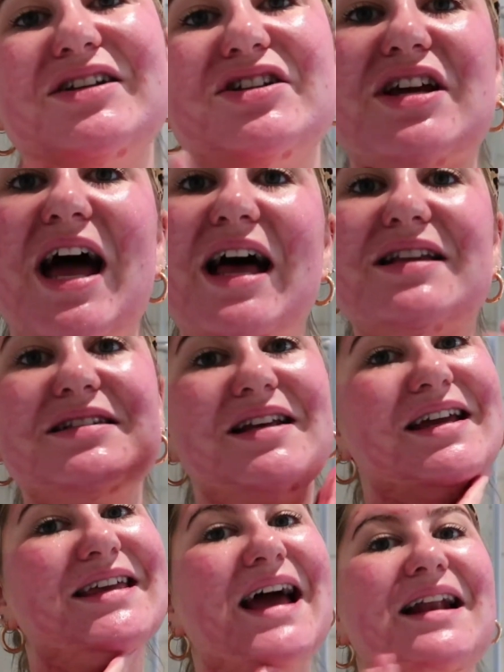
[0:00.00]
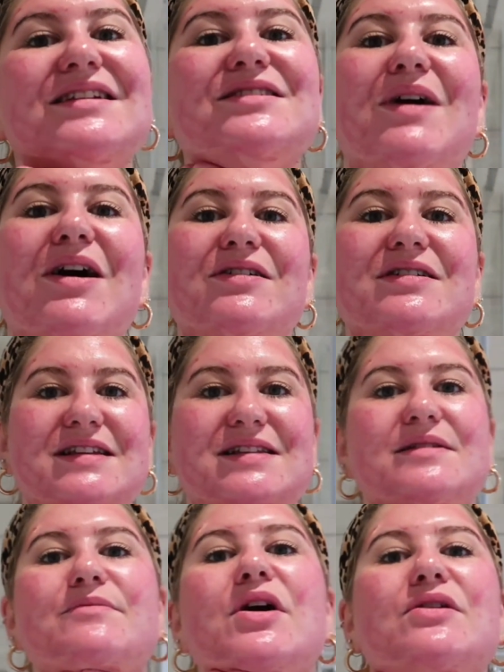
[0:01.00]
and chest, again as well, because it's
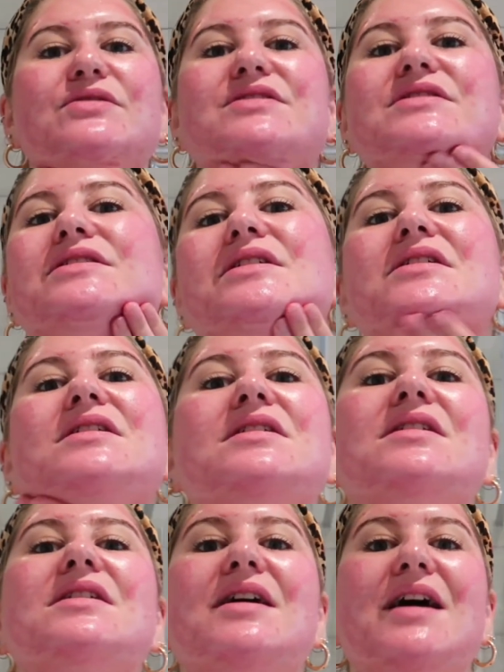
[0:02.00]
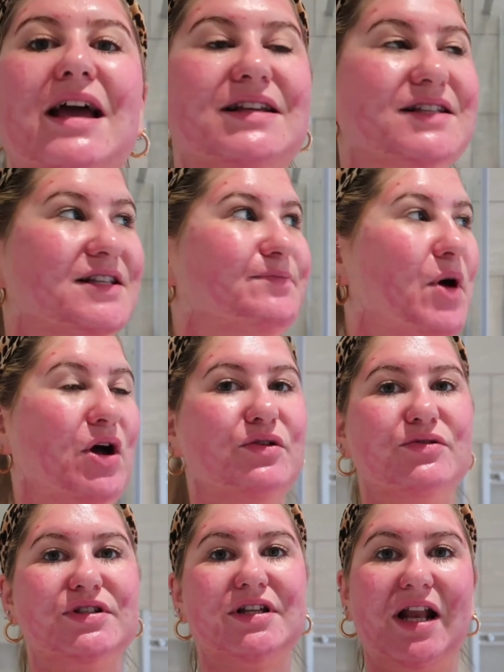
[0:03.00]
the most
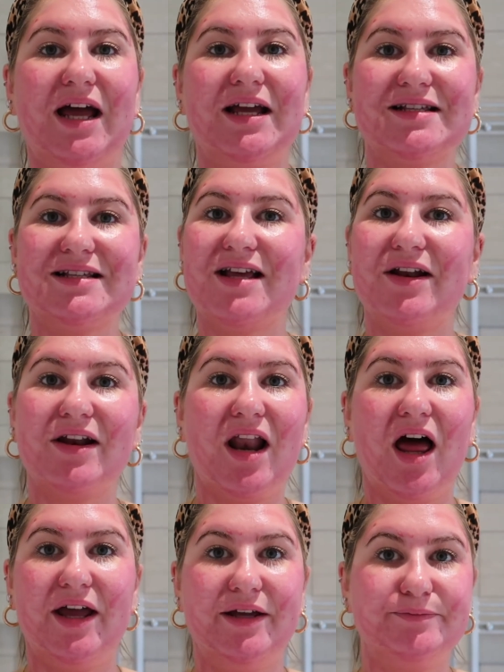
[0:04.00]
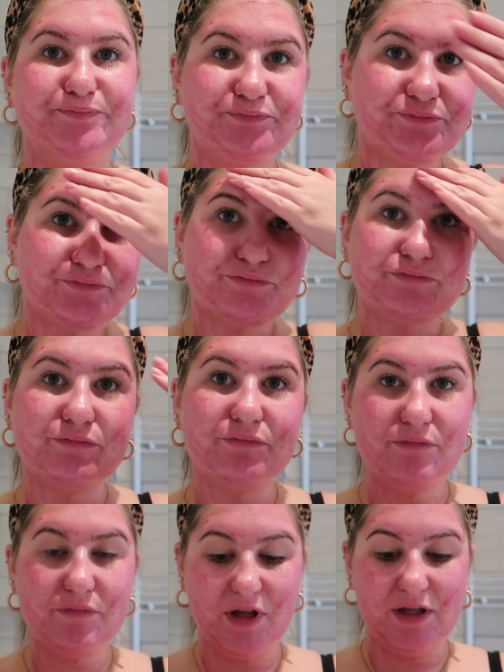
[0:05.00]
exposed to like sunlight,
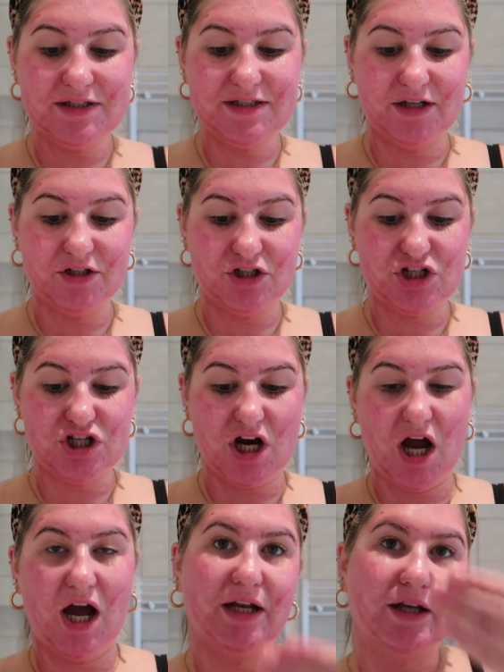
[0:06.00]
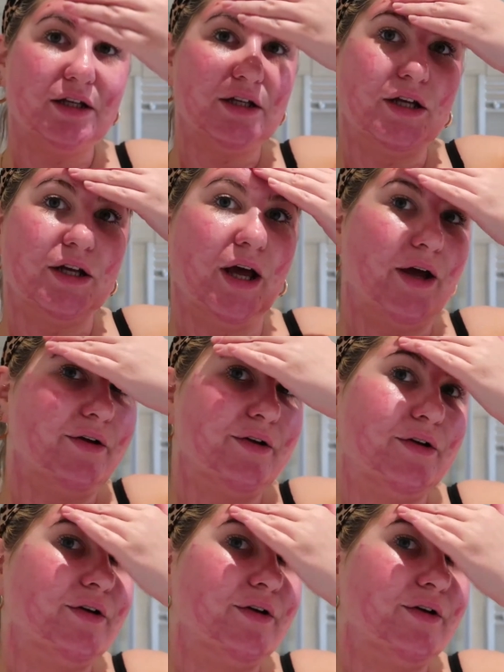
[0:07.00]
sunshine, you know.